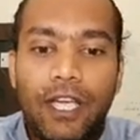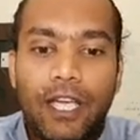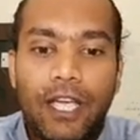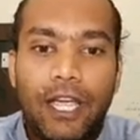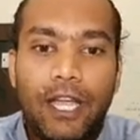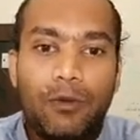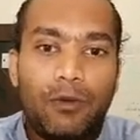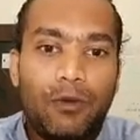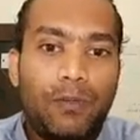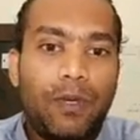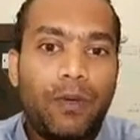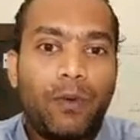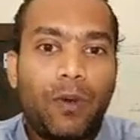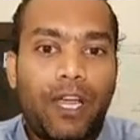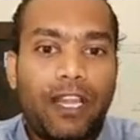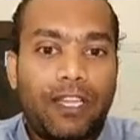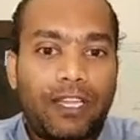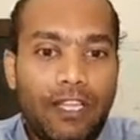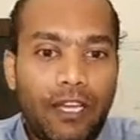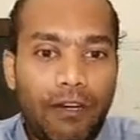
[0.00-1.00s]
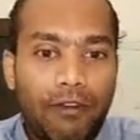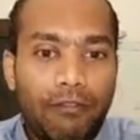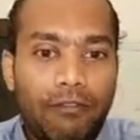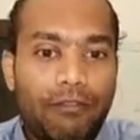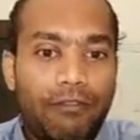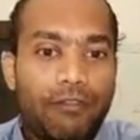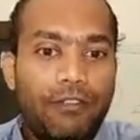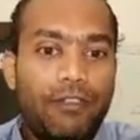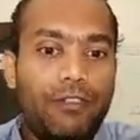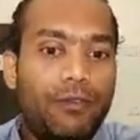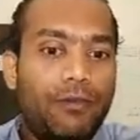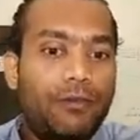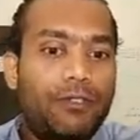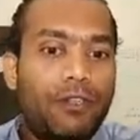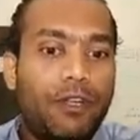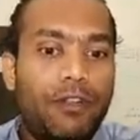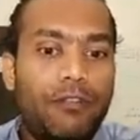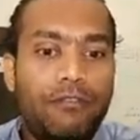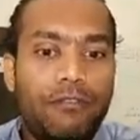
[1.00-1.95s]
It would be quite tough to sort of